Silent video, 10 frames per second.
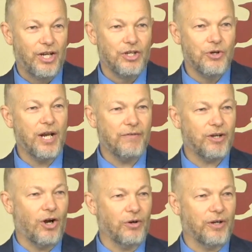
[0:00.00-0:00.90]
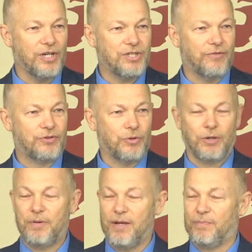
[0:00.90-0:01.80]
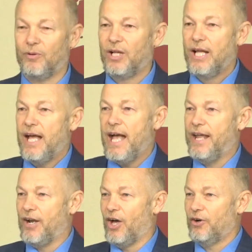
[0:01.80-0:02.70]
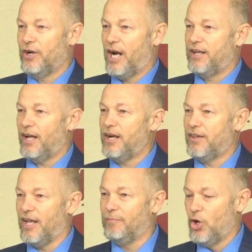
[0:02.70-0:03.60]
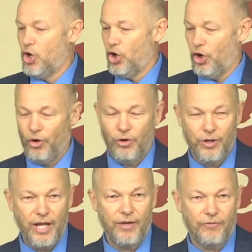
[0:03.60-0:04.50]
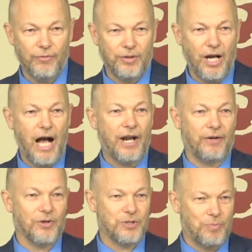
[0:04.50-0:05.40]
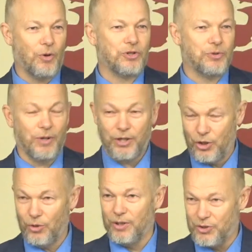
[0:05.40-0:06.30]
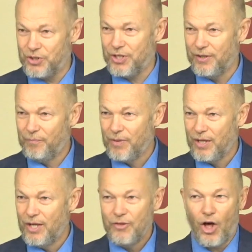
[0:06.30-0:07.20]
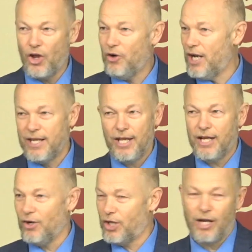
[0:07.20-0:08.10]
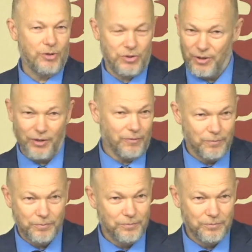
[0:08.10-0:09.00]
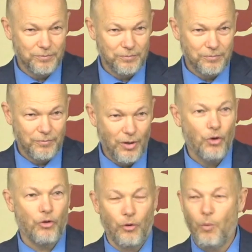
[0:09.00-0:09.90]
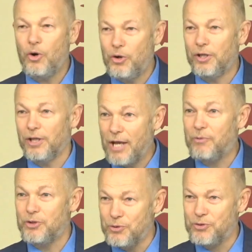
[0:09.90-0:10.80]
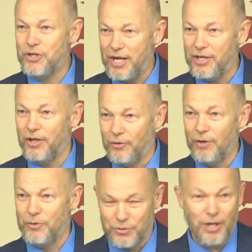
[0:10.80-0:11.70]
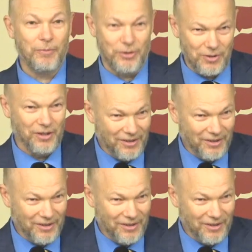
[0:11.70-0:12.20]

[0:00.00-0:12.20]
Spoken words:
You can have a congregation of 200 people and 199 of them heard from God and were spoken to and encouraged. The 199 aren't coming to you. The one who didn't like what you said and didn't agree with you is coming to you.